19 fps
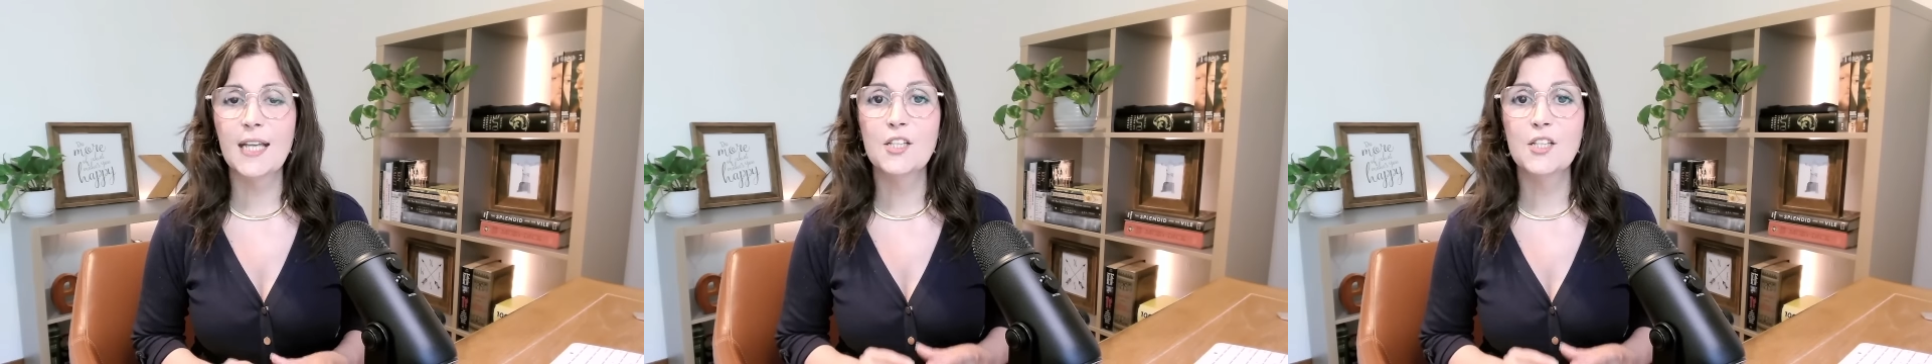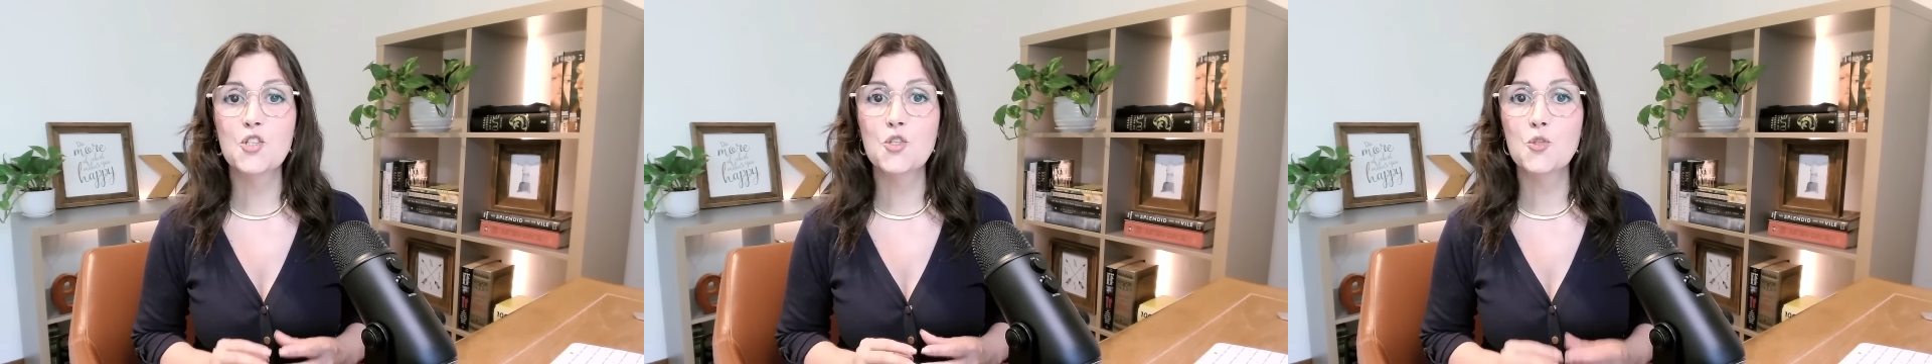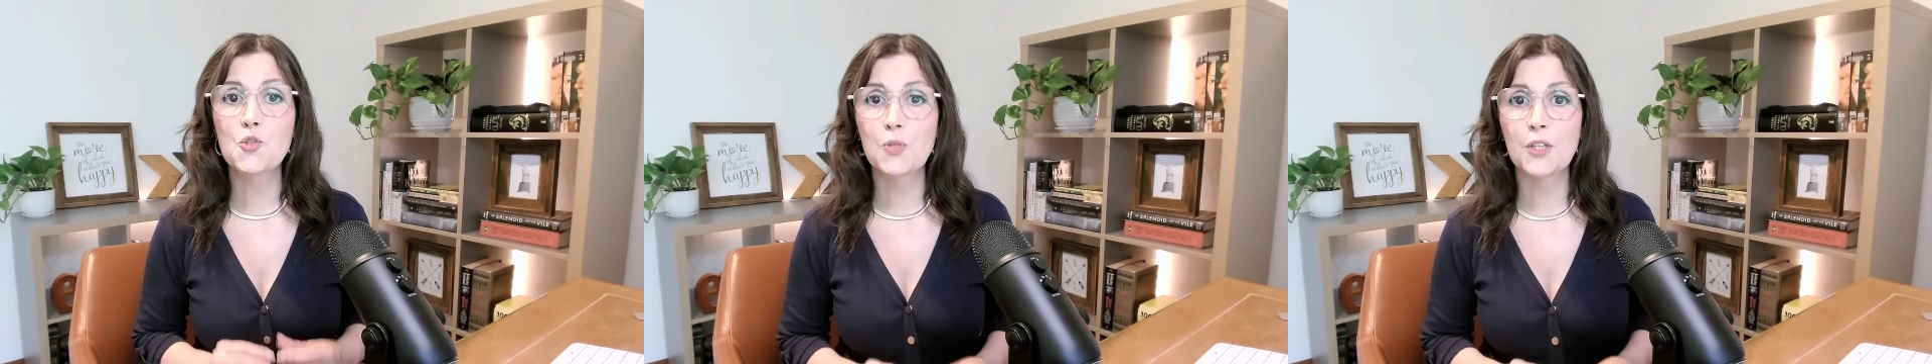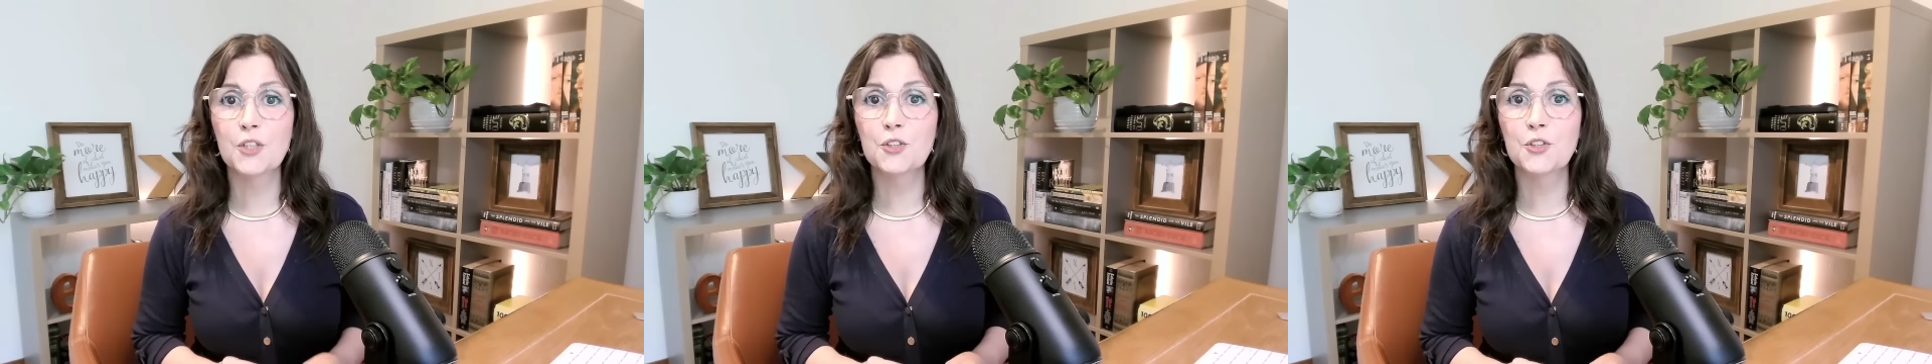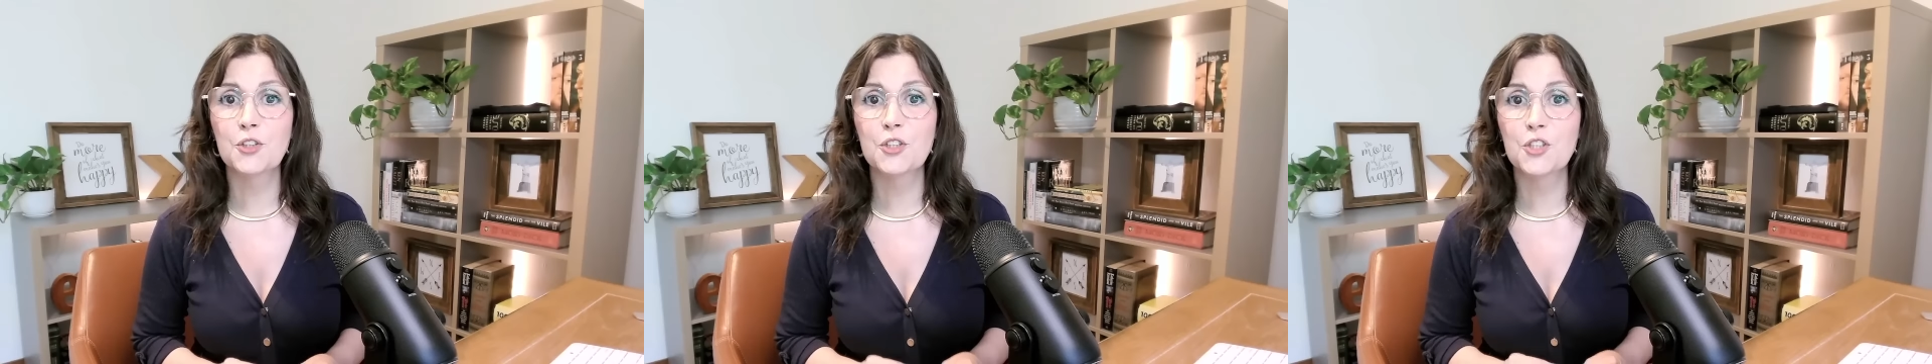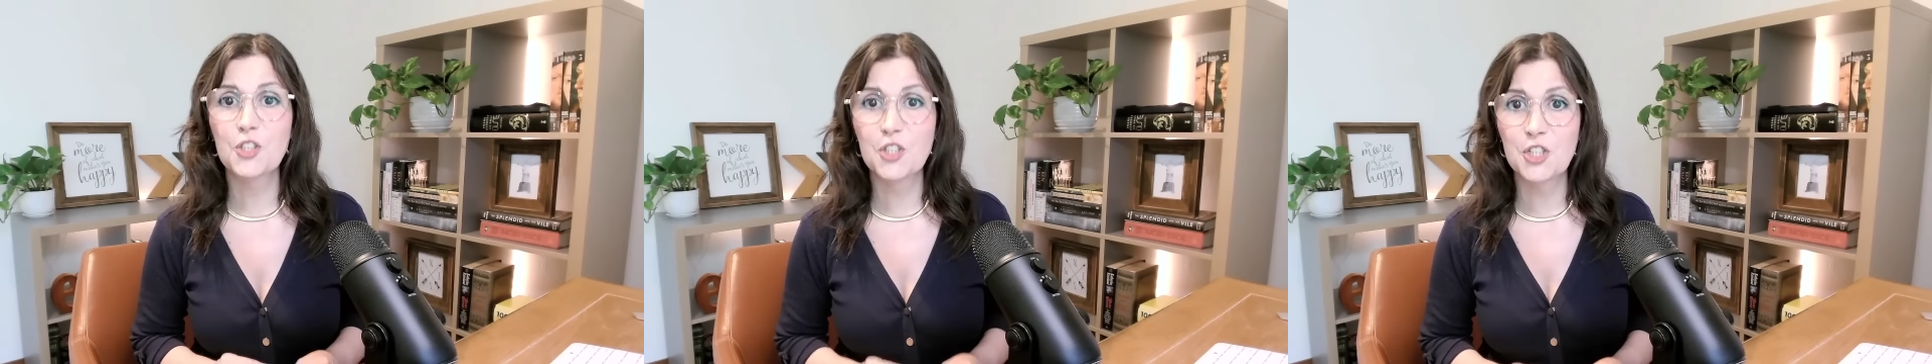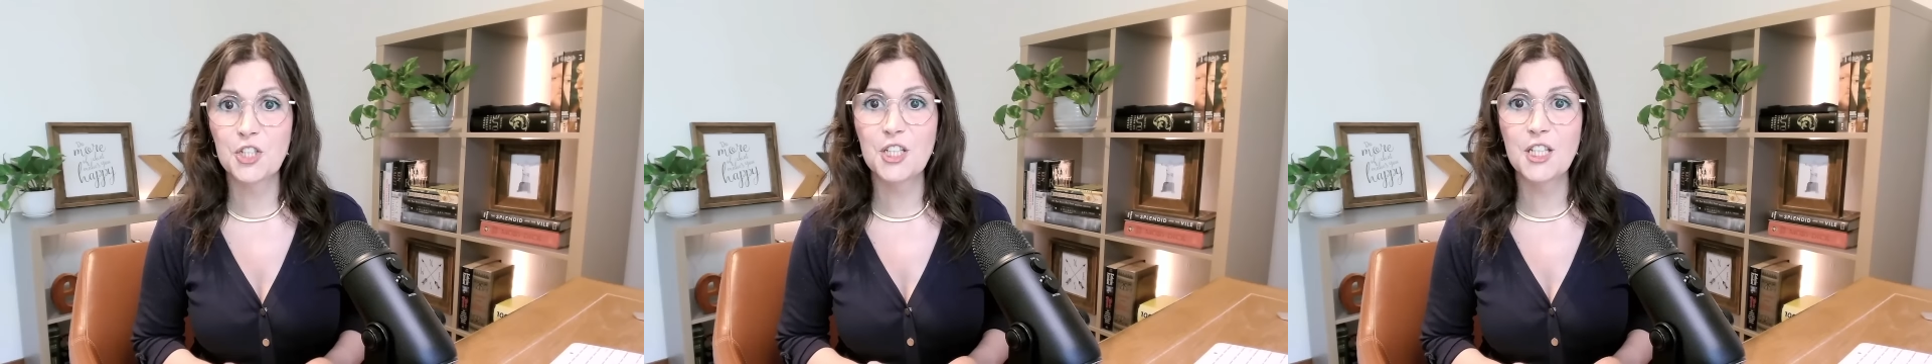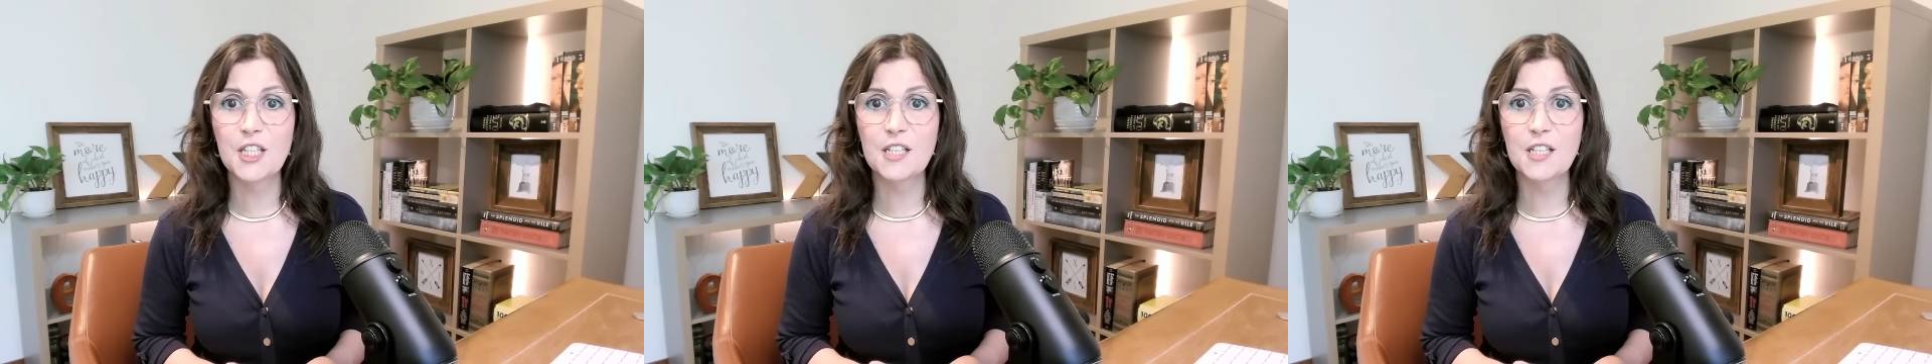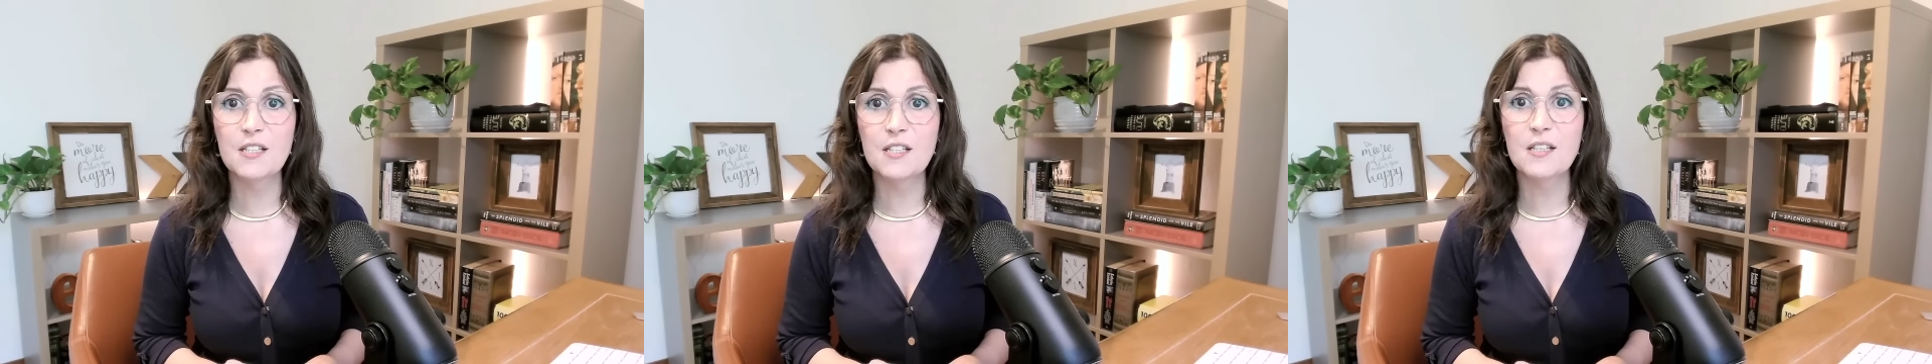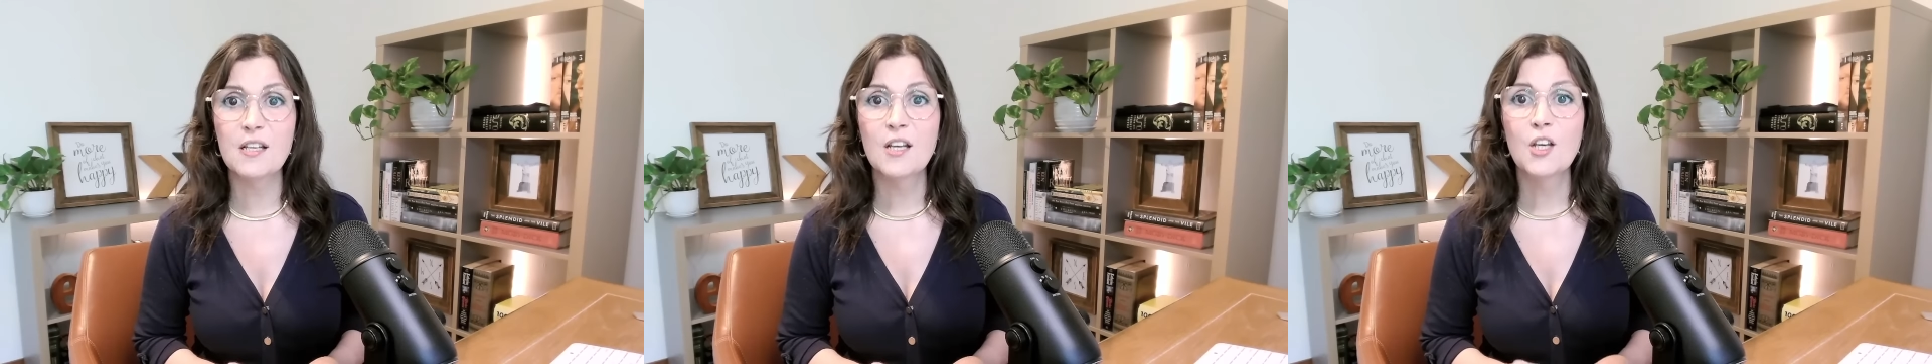structured sheets,